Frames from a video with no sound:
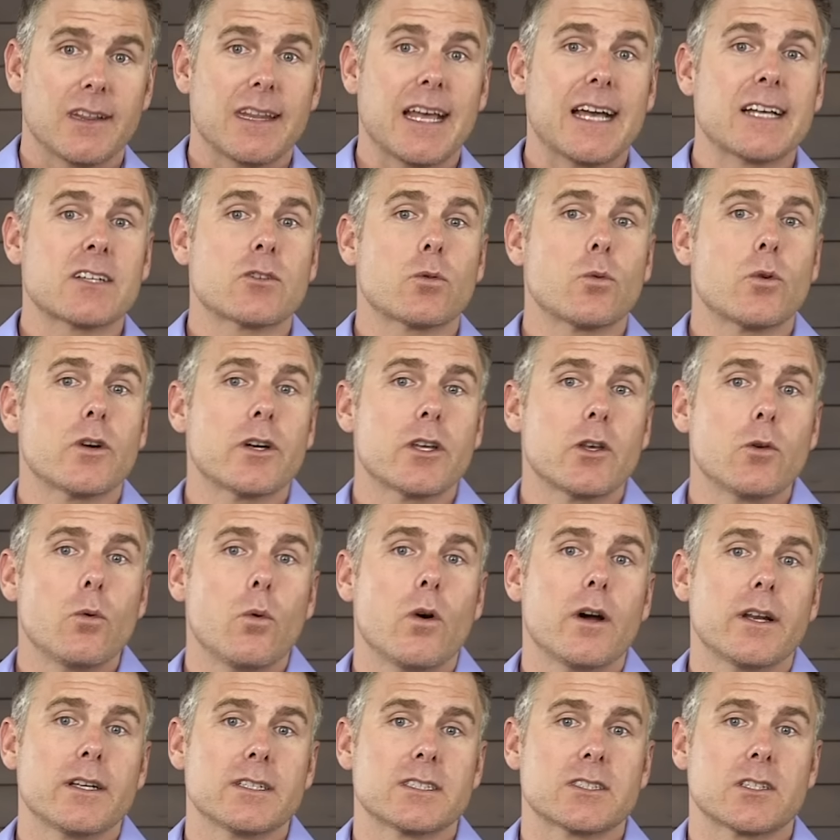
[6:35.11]
And that's where you
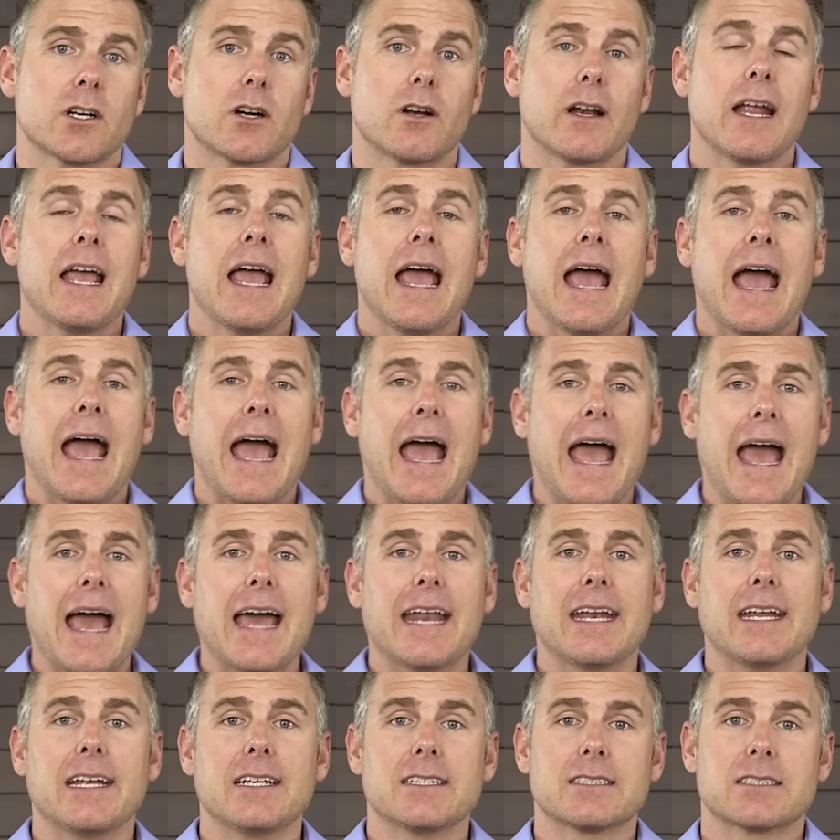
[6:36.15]
want to start
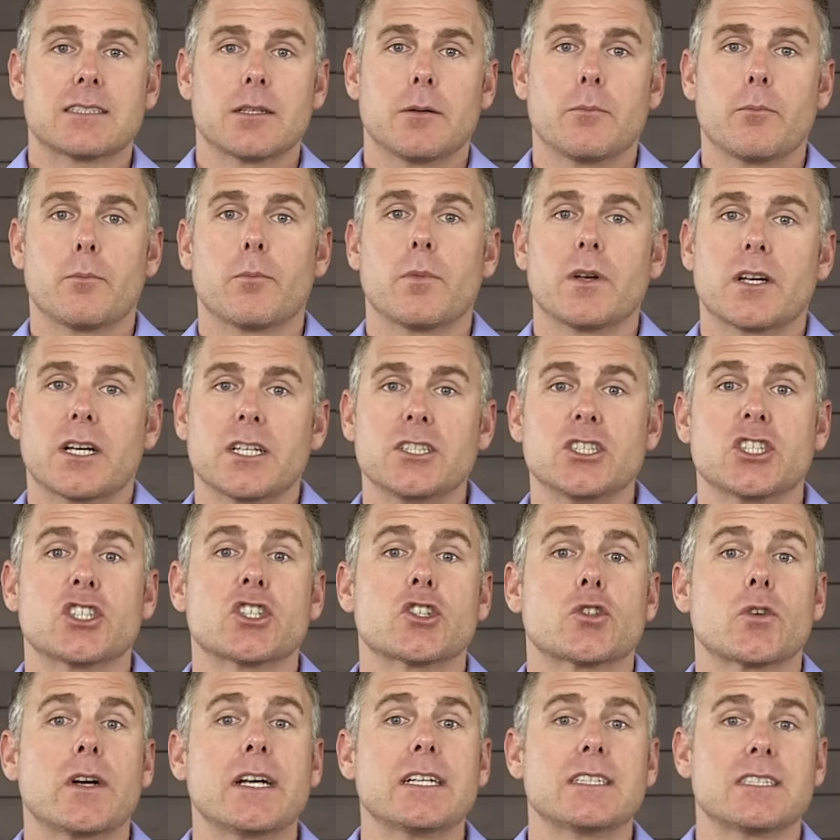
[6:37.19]
adding some
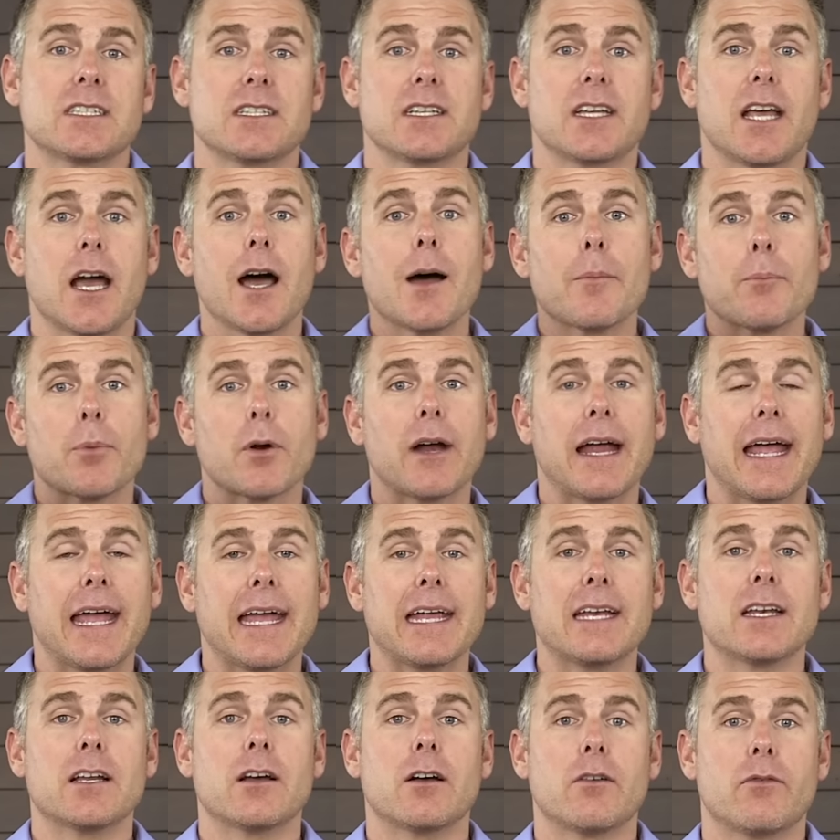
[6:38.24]
constraints in the upper
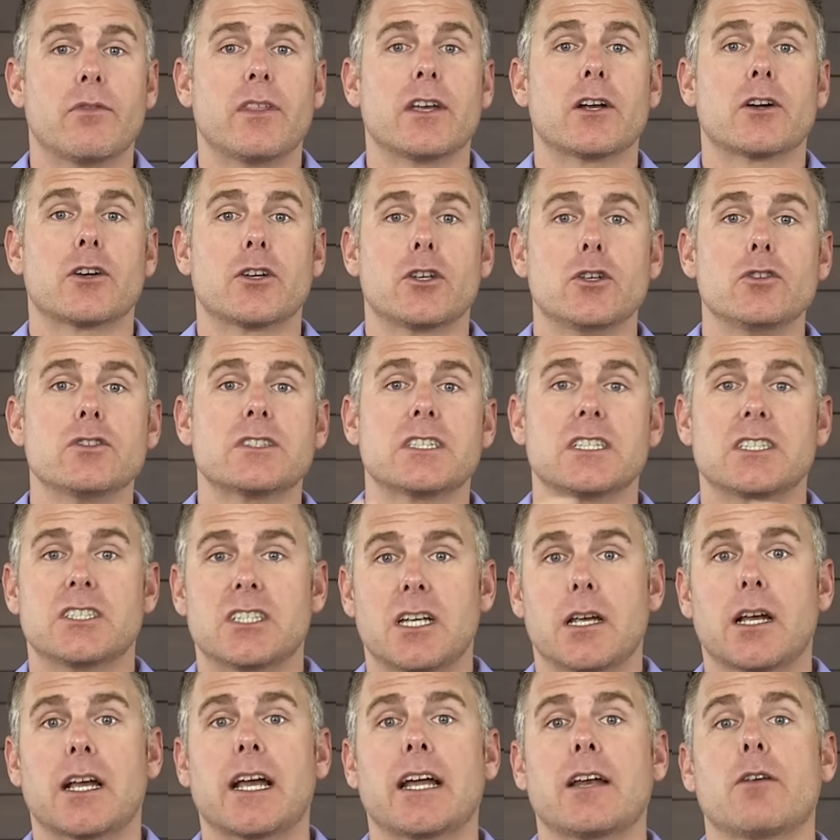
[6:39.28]
end of their usage
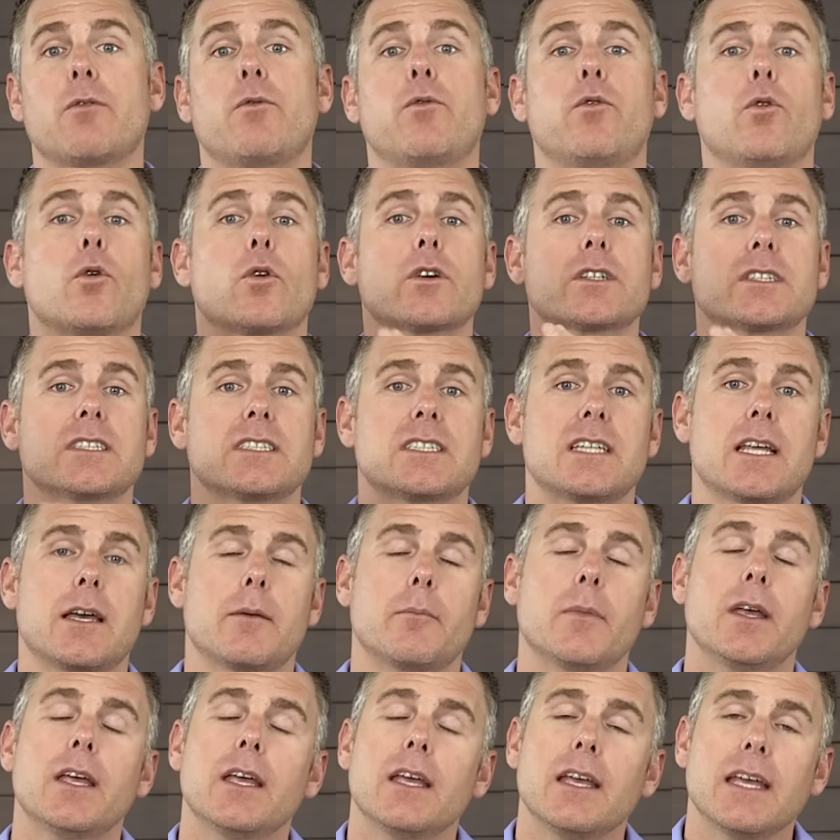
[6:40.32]
that kind of forces
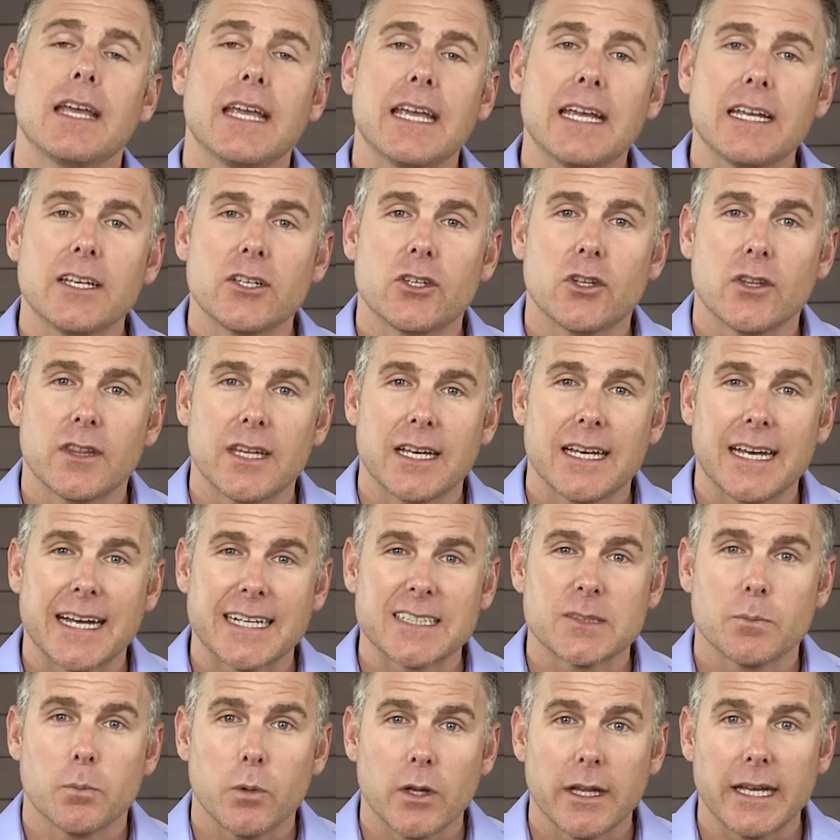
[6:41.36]
them into the
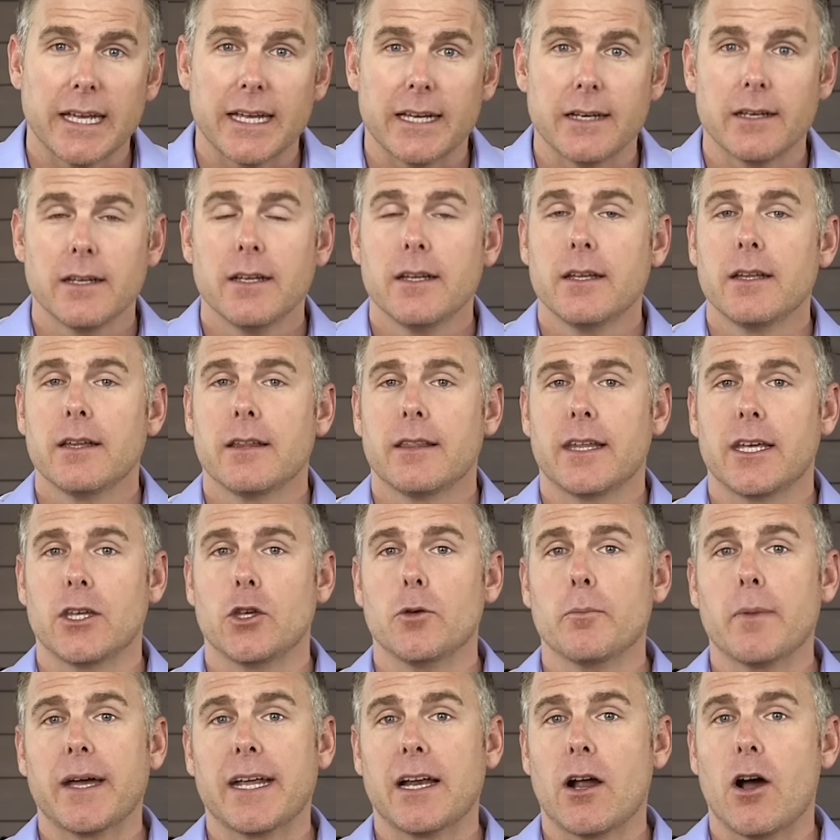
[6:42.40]
next plan that
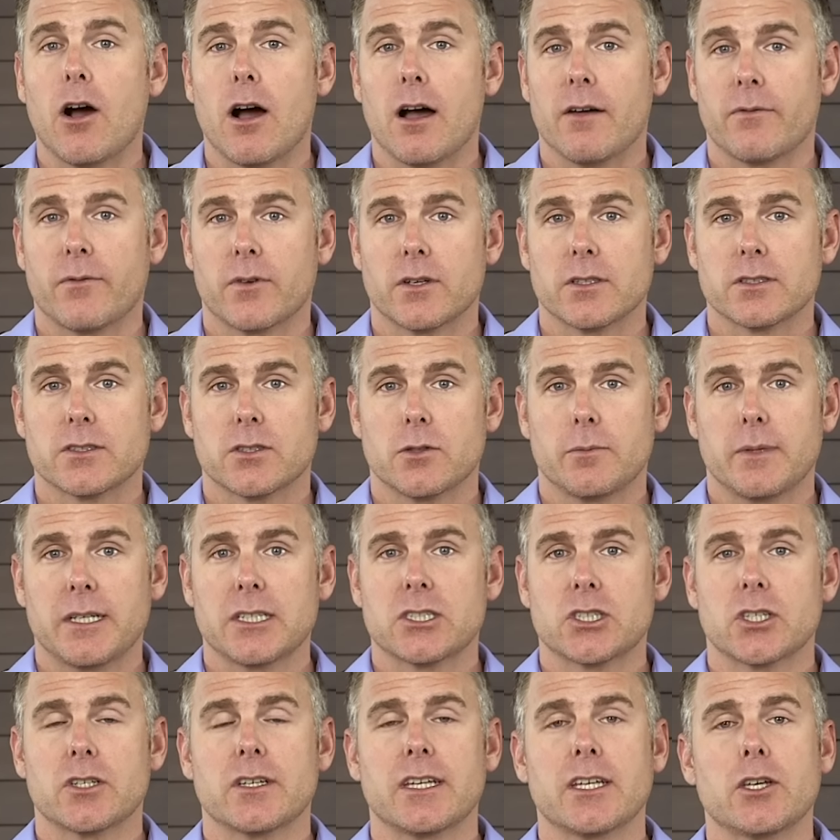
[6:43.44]
you might offer. So
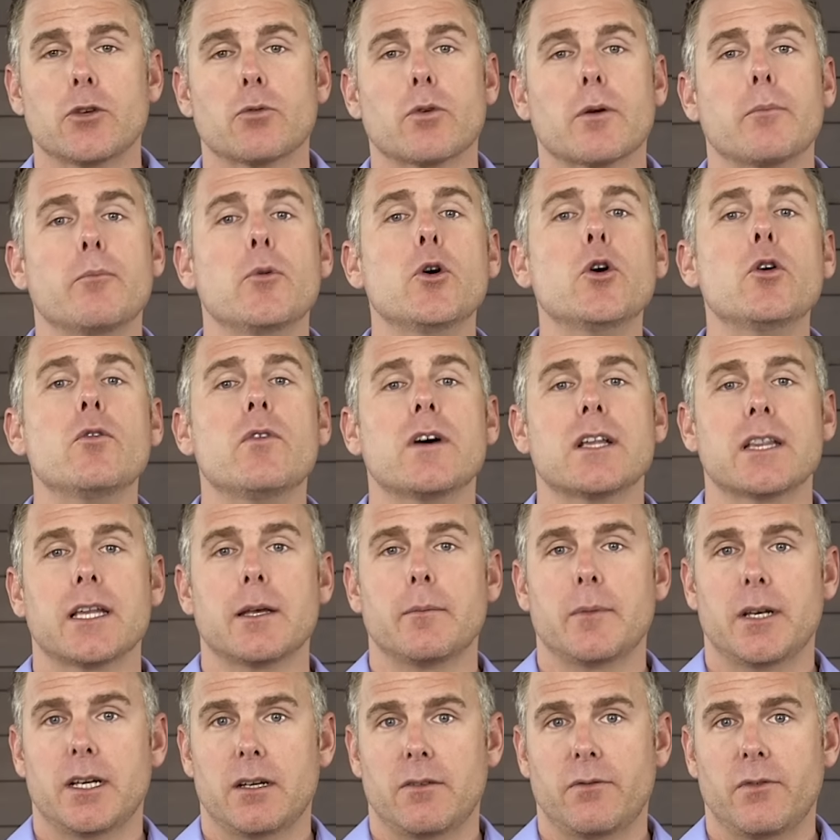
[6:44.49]
make sure that you remove
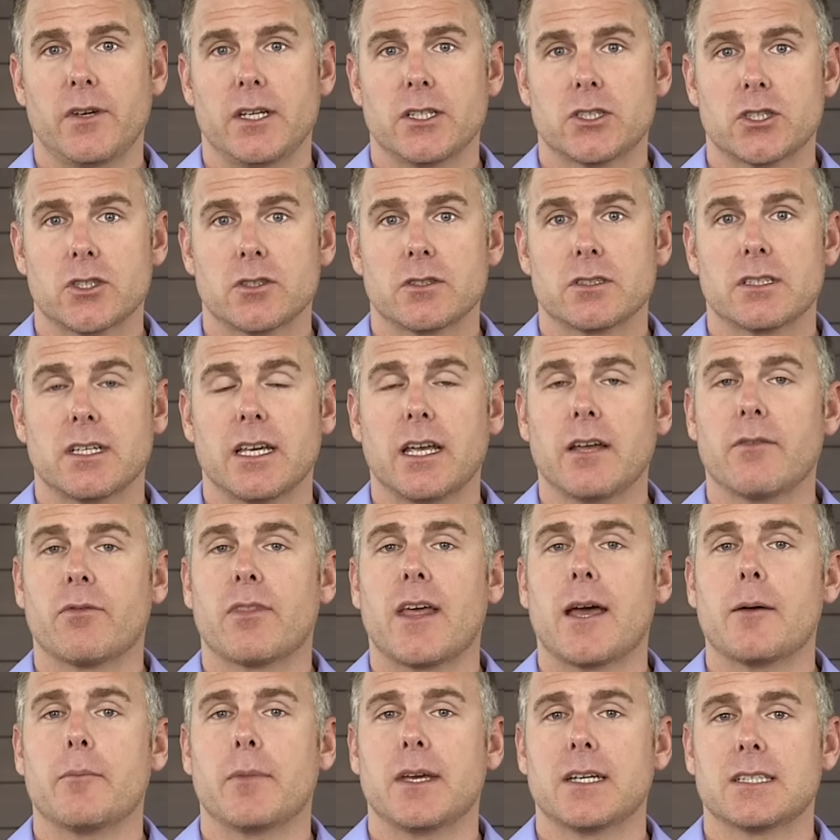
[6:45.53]
unlimited features if
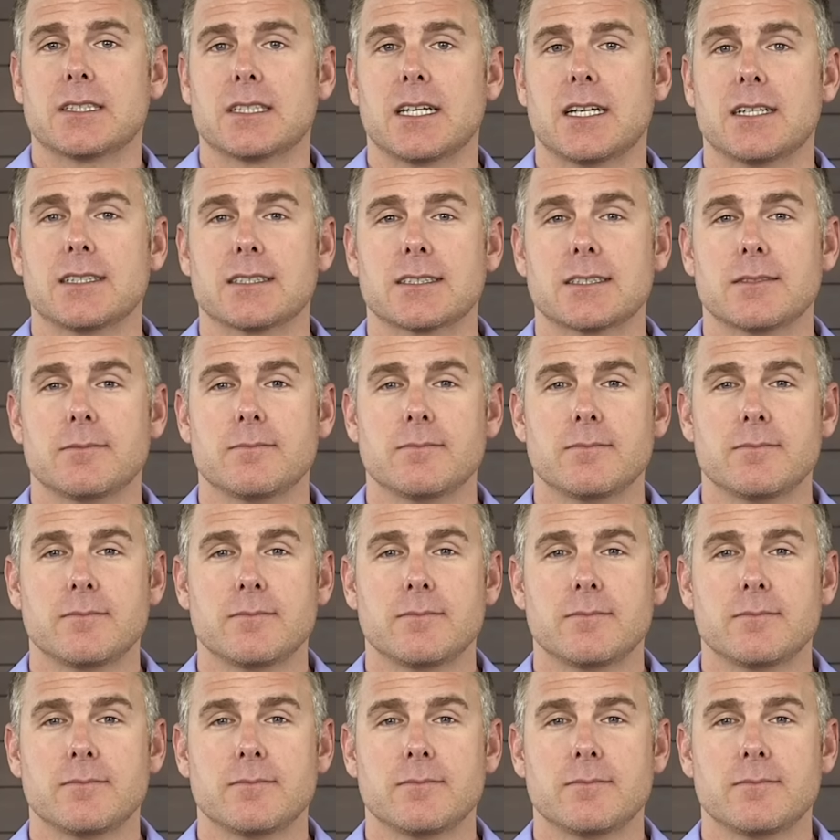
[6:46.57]
that makes sense.